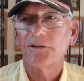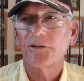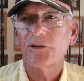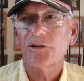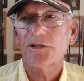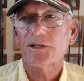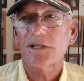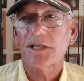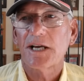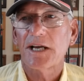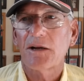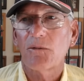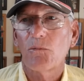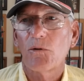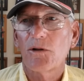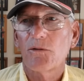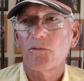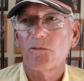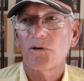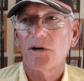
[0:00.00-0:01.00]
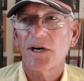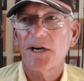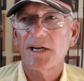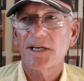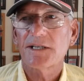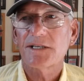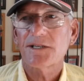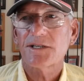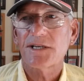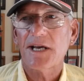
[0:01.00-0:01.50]
Looks like
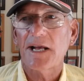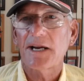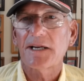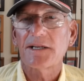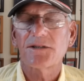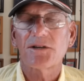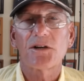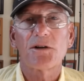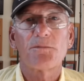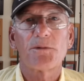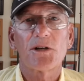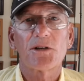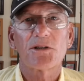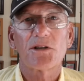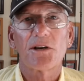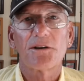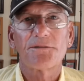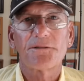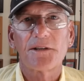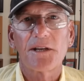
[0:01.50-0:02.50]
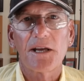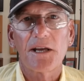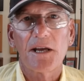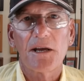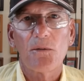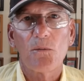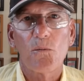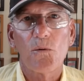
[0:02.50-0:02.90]
weather-wise, Saturday's going to be a tough day,